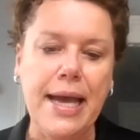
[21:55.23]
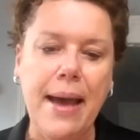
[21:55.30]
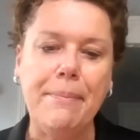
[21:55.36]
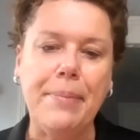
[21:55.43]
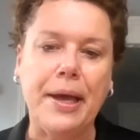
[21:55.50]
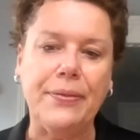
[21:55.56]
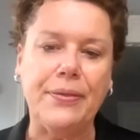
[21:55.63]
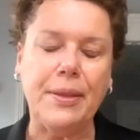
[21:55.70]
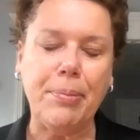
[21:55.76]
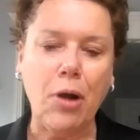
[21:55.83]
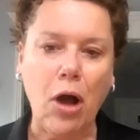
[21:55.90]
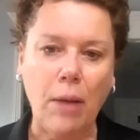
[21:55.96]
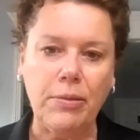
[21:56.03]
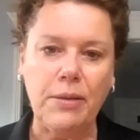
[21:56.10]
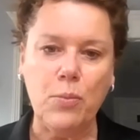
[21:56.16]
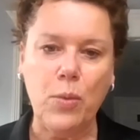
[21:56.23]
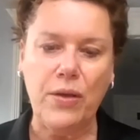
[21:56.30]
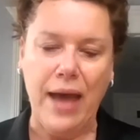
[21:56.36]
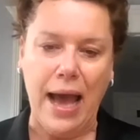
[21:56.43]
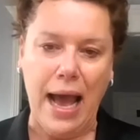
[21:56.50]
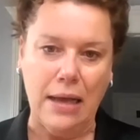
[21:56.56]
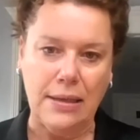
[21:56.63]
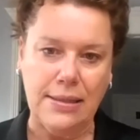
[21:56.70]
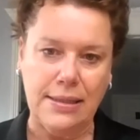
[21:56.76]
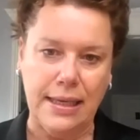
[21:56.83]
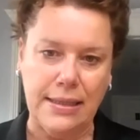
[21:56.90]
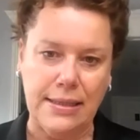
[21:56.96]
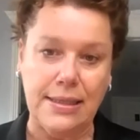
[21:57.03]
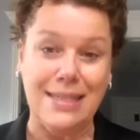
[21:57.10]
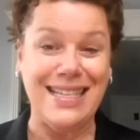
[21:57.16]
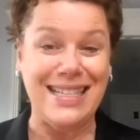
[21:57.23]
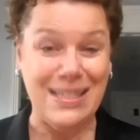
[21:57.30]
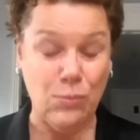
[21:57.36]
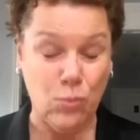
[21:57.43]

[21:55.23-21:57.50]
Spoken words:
But the problem with our sensors and